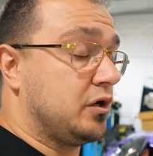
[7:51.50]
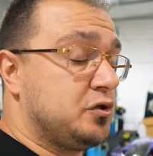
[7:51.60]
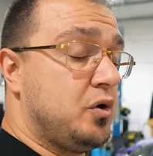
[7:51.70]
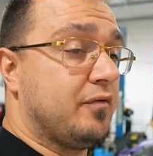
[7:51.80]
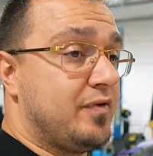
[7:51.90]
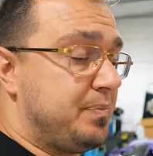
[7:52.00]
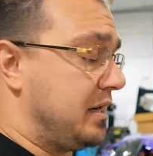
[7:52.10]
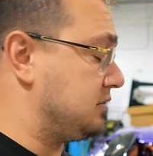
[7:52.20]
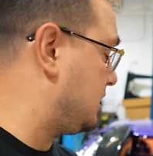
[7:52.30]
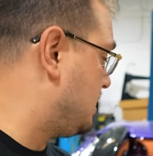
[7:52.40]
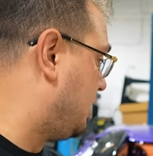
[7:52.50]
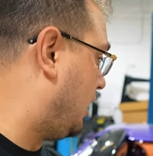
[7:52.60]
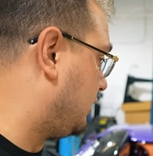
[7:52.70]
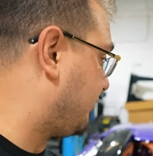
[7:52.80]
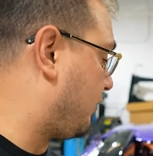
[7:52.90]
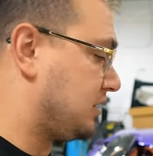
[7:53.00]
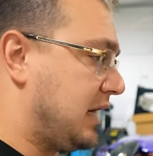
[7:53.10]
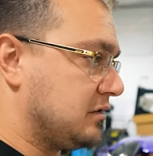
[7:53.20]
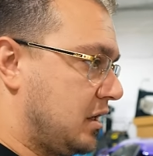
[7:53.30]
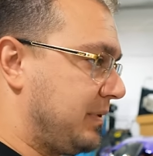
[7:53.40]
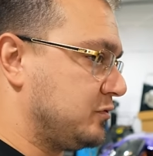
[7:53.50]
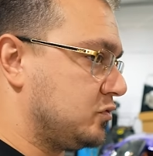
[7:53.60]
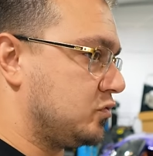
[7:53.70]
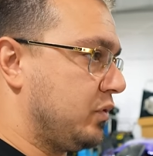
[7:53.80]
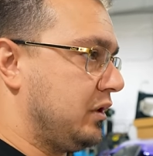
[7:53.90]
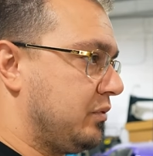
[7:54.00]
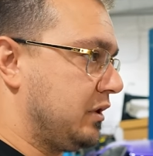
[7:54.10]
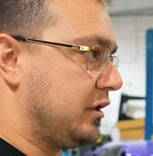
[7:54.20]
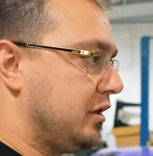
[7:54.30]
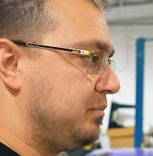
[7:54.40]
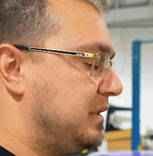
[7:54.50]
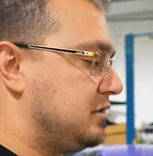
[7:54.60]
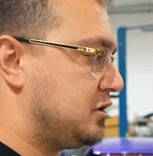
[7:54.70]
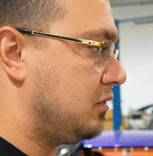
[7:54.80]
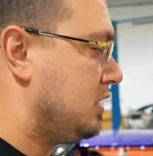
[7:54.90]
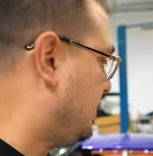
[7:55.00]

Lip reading: 200 foot-pounds under 4,000 RPMs, which is really, really good. But so